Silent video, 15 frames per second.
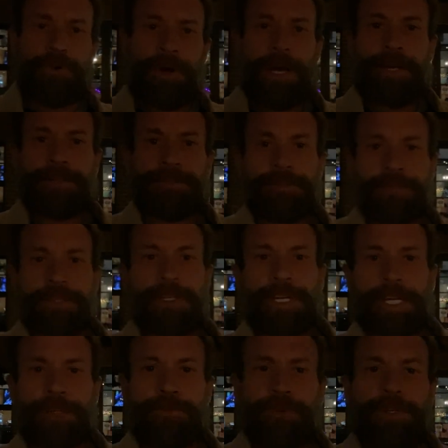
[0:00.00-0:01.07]
Ohio
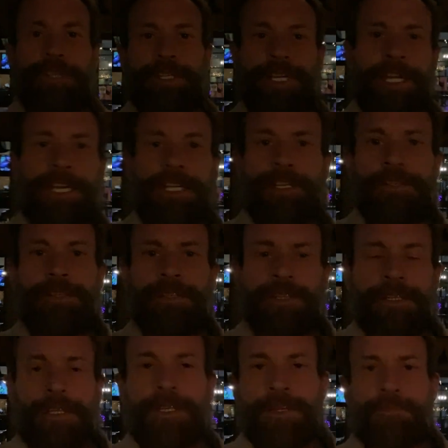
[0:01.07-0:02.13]
at Crooked Can
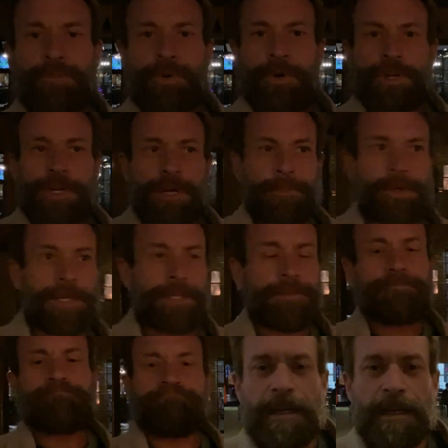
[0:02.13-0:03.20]
Brewing Company.
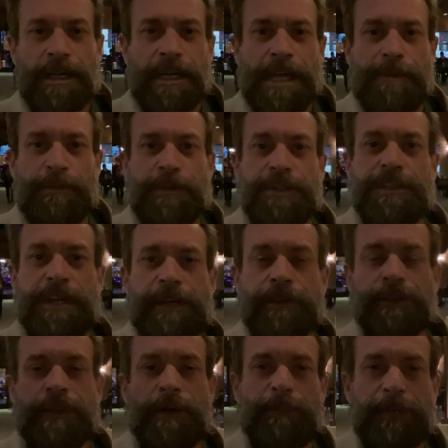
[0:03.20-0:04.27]
I appreciate
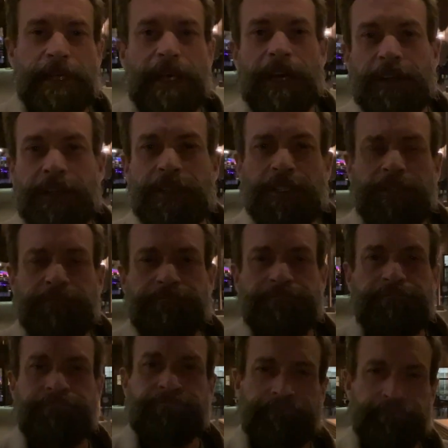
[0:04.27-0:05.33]
your company out here
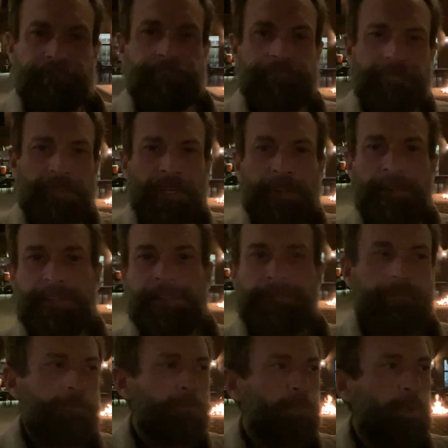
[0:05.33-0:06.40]
on this
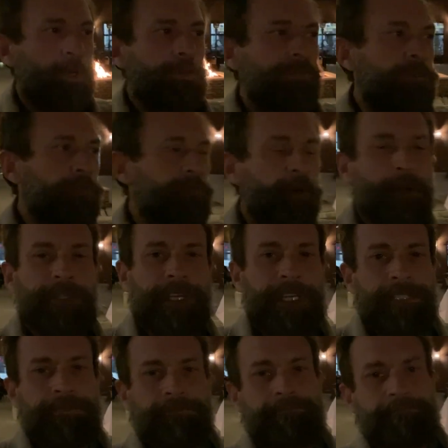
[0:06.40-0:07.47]
wonderful fall
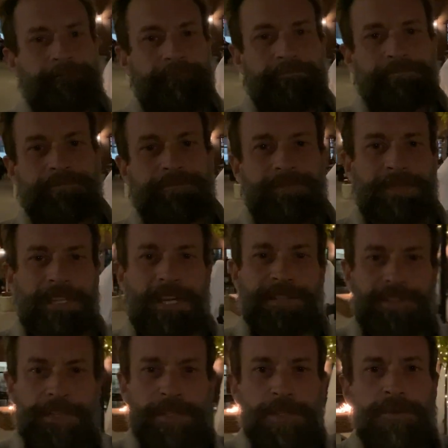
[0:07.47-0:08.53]
night. I'll
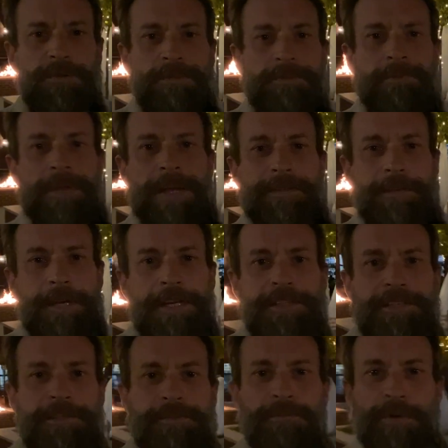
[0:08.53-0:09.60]
see you at the
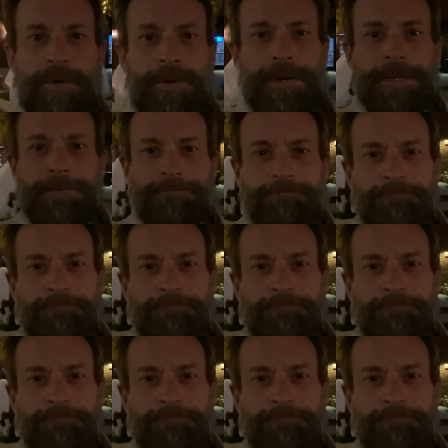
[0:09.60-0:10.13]
next brewery.